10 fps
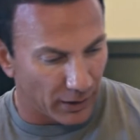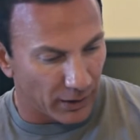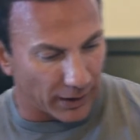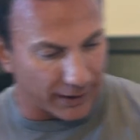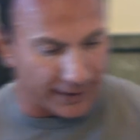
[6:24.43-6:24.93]

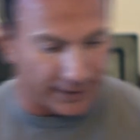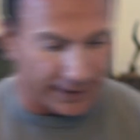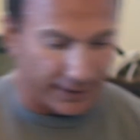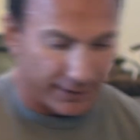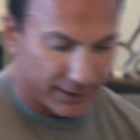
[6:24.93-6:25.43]
a gun
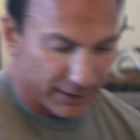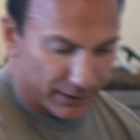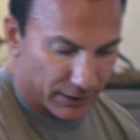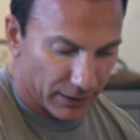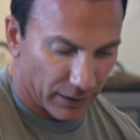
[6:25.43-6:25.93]
like this
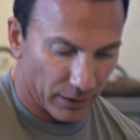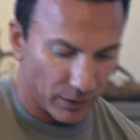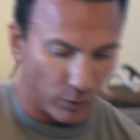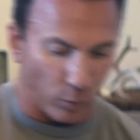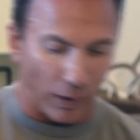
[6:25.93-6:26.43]
is
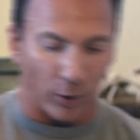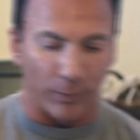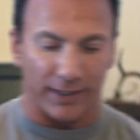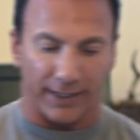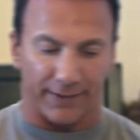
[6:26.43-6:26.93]
well
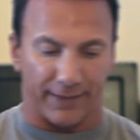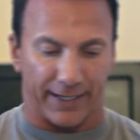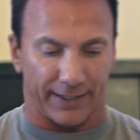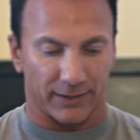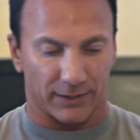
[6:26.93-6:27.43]
beyond
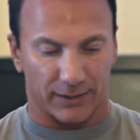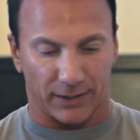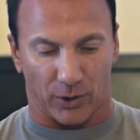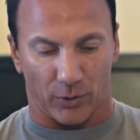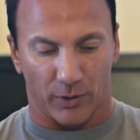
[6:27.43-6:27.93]
that.
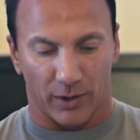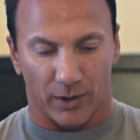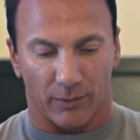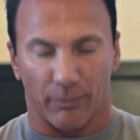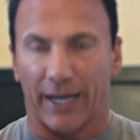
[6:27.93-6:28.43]
So
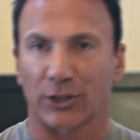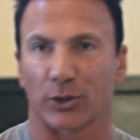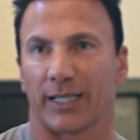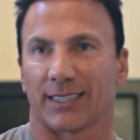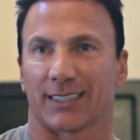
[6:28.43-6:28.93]
my
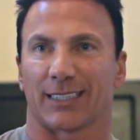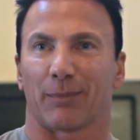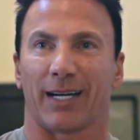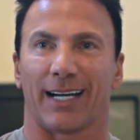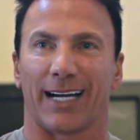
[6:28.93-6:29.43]
choice is to
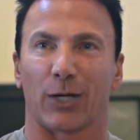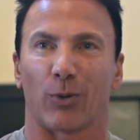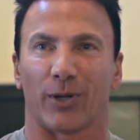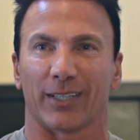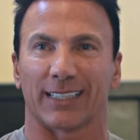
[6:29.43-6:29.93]
buy a high
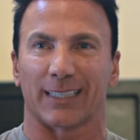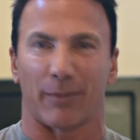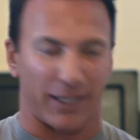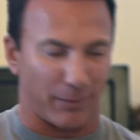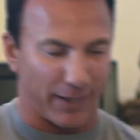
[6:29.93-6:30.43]
quality
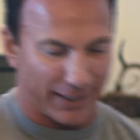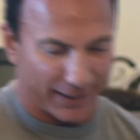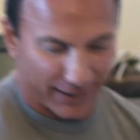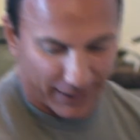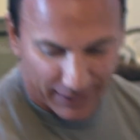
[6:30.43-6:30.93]

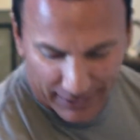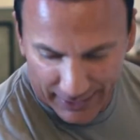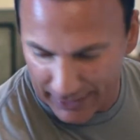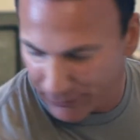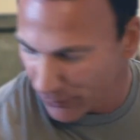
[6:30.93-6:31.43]
semi-automatic.
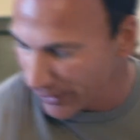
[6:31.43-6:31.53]
If you're on